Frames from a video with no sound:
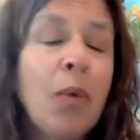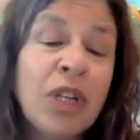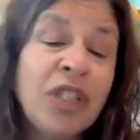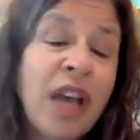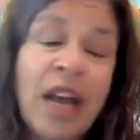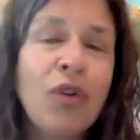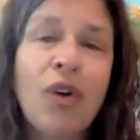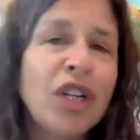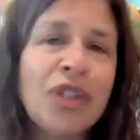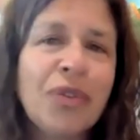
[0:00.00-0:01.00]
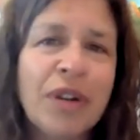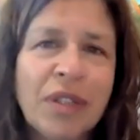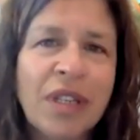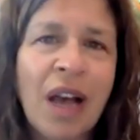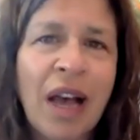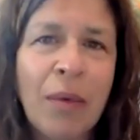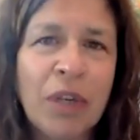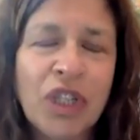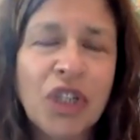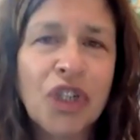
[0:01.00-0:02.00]
was at a crossroads. I
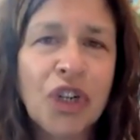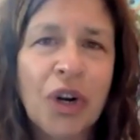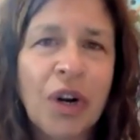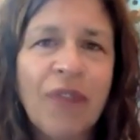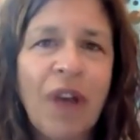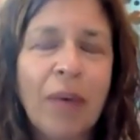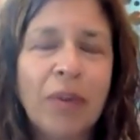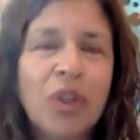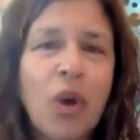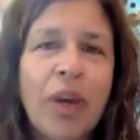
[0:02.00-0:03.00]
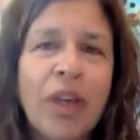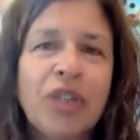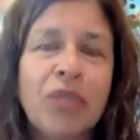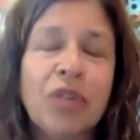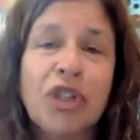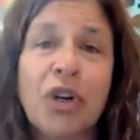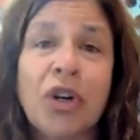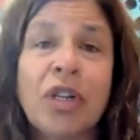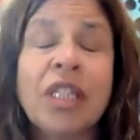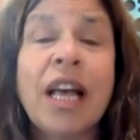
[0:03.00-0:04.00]
wasn't sure if I was going to
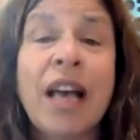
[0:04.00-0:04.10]
return to